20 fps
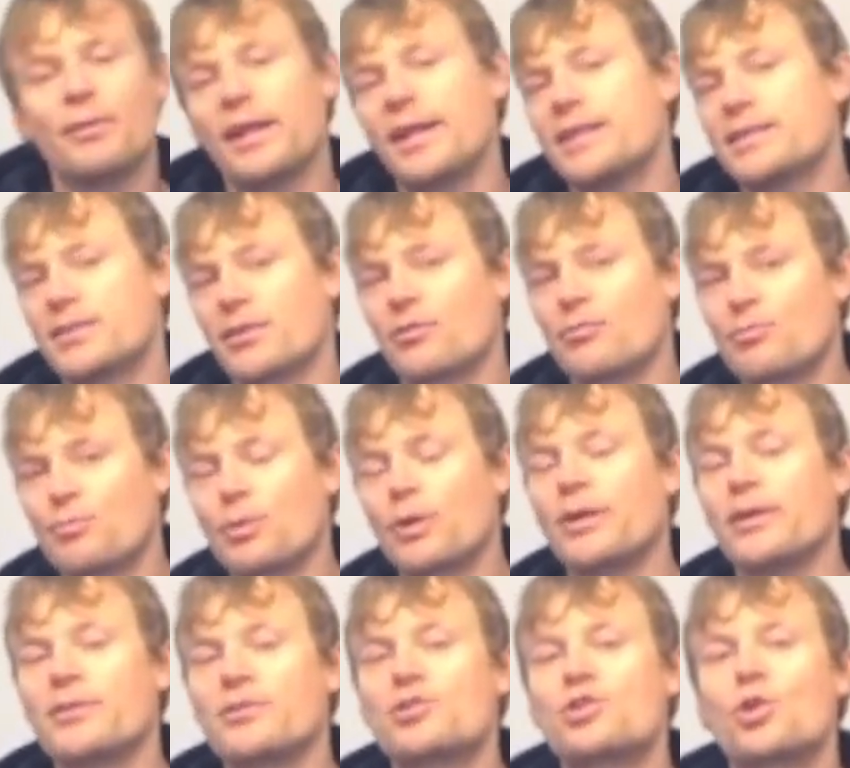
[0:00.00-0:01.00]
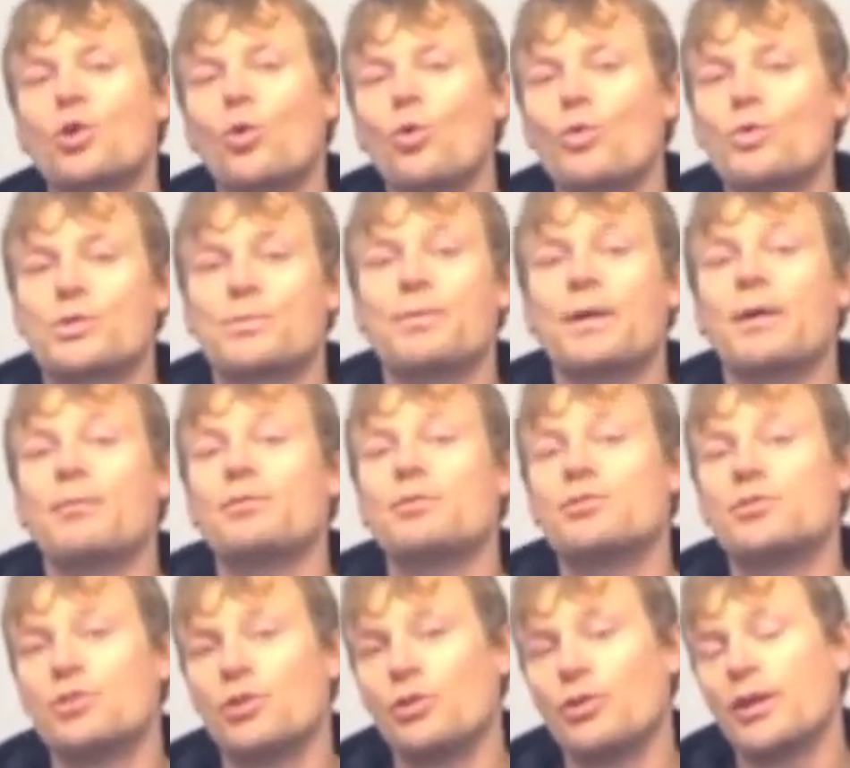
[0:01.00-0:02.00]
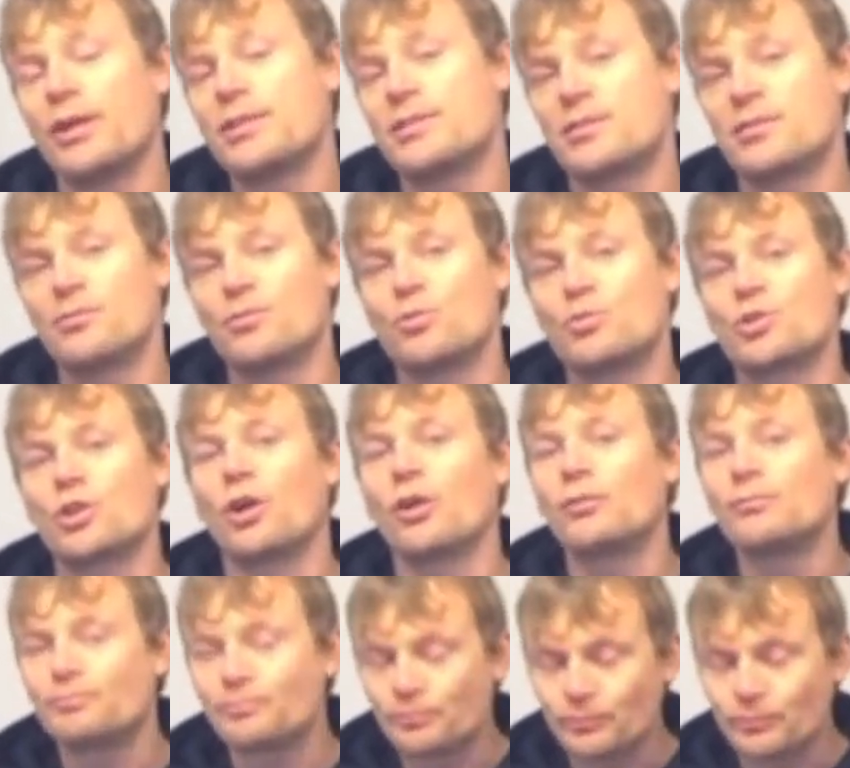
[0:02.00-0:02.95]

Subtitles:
then it's a brilliant tool to be able to do your intervals on,